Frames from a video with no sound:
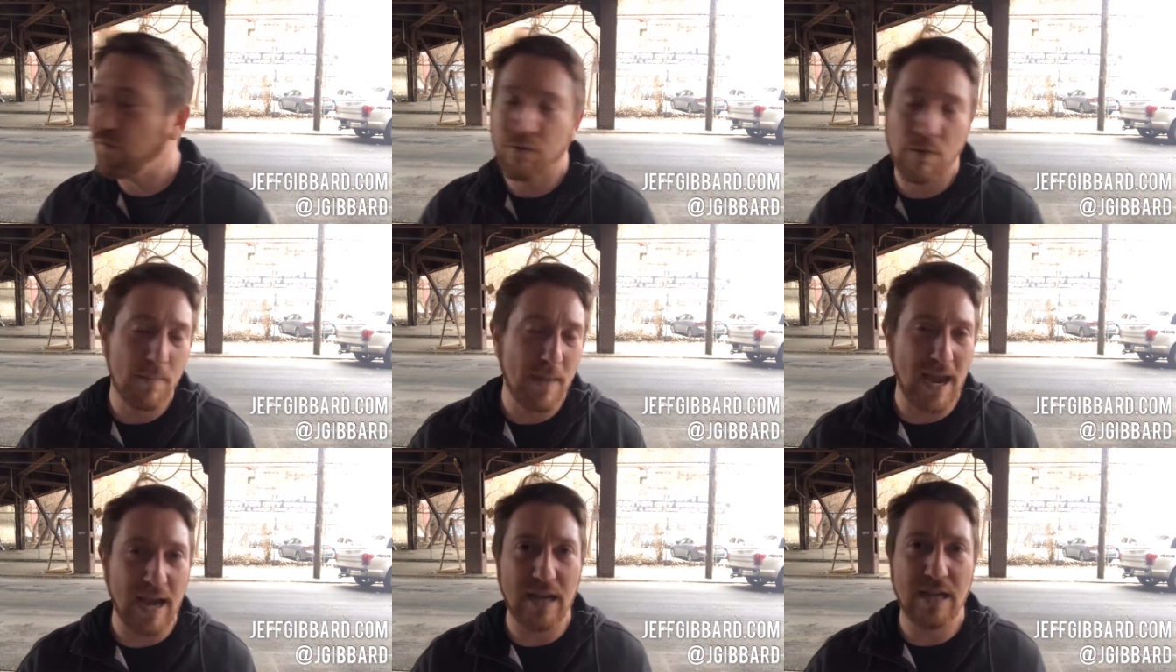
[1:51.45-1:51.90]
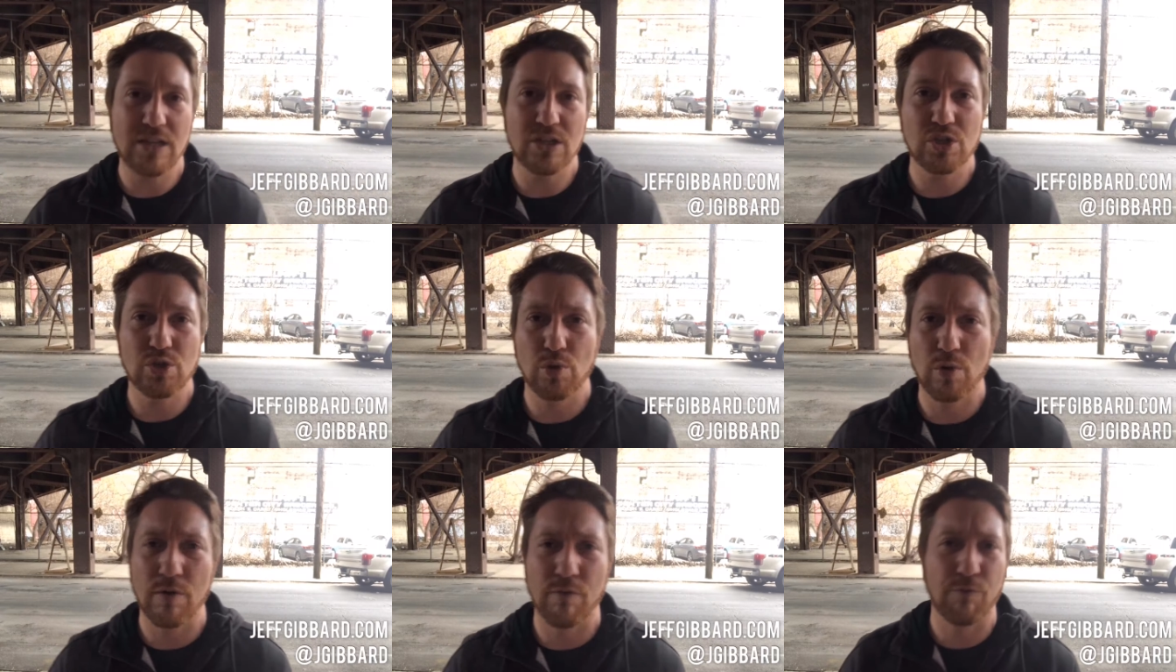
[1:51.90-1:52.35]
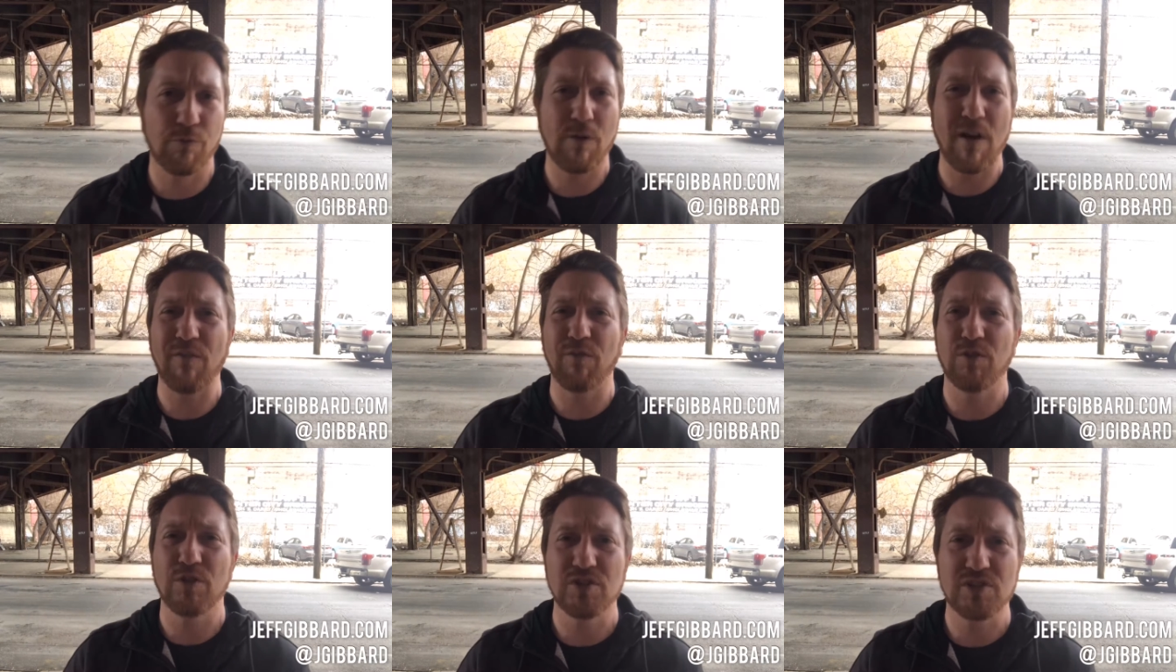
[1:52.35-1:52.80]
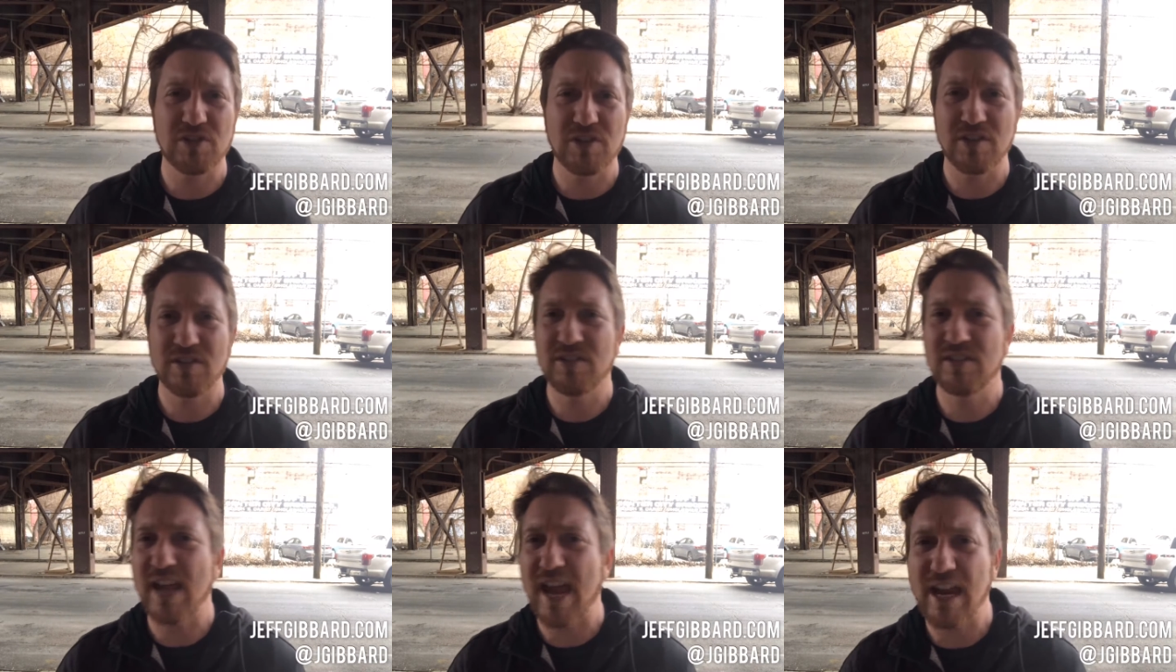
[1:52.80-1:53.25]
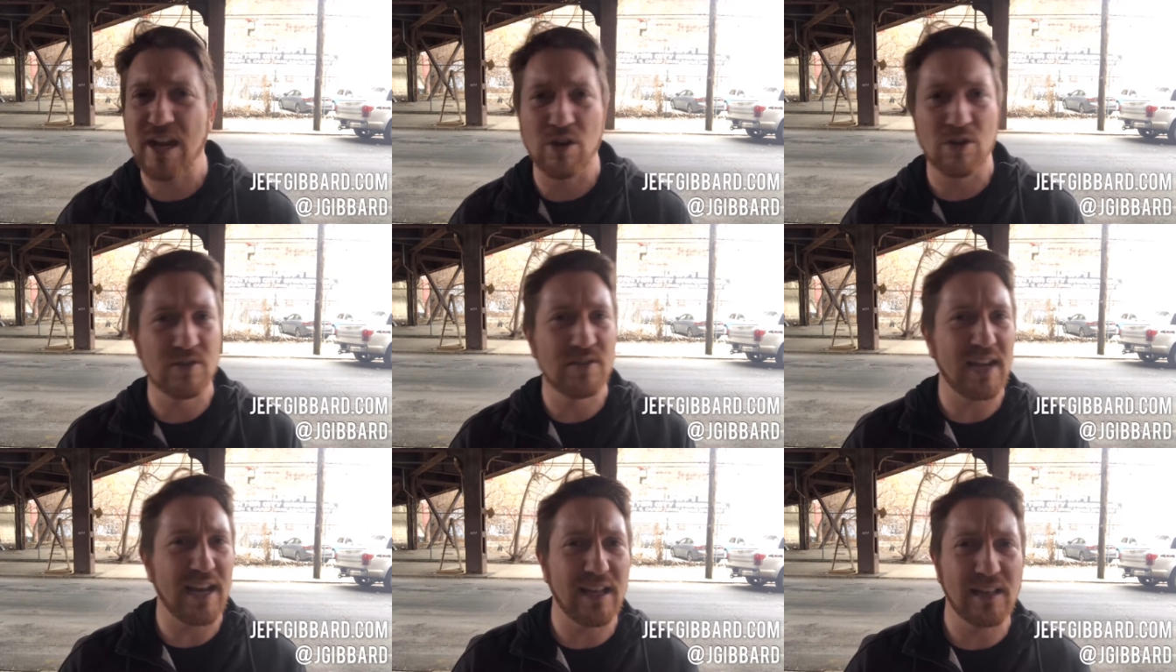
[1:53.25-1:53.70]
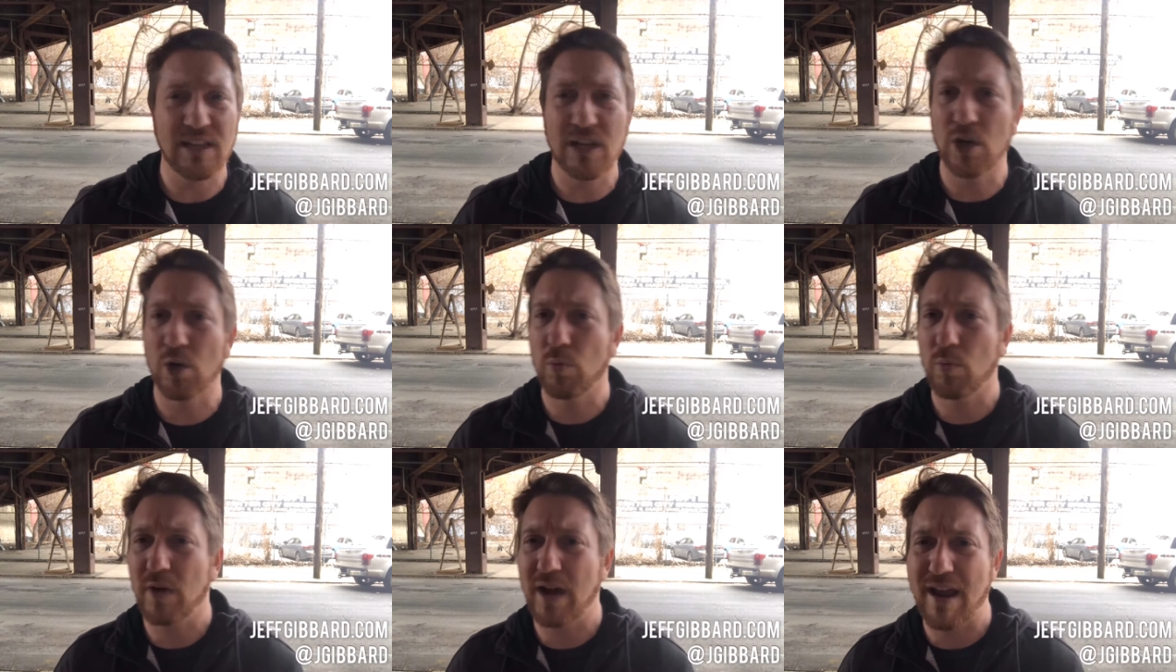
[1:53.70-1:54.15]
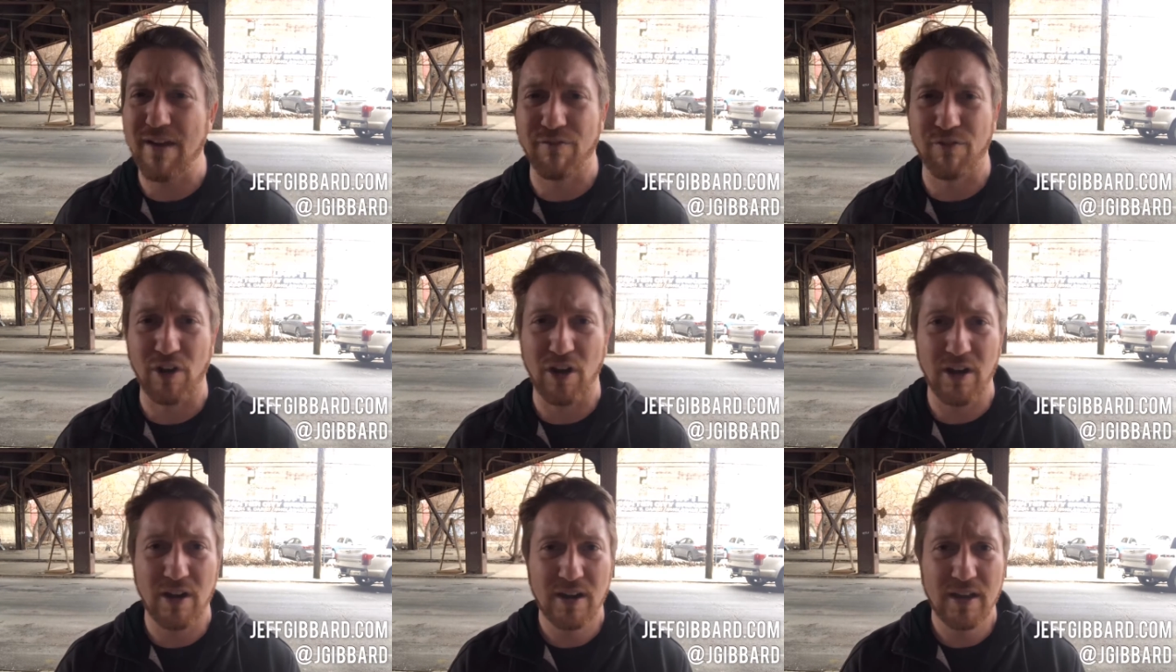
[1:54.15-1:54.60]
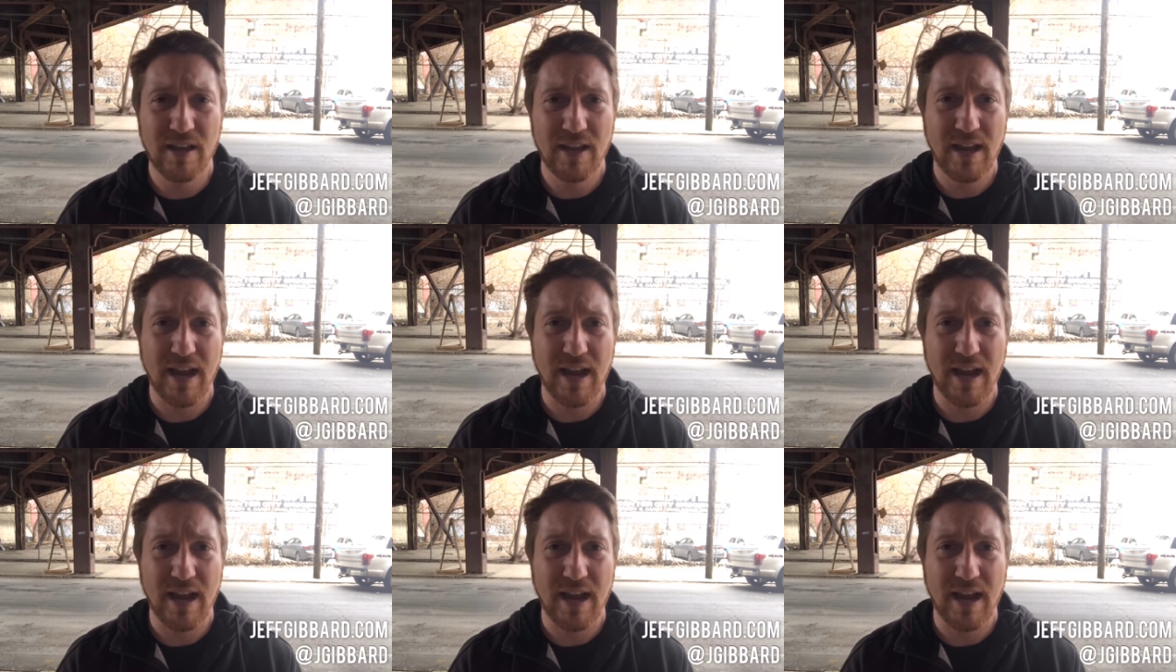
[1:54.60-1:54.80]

from any sort of reference to day or daily or whatever,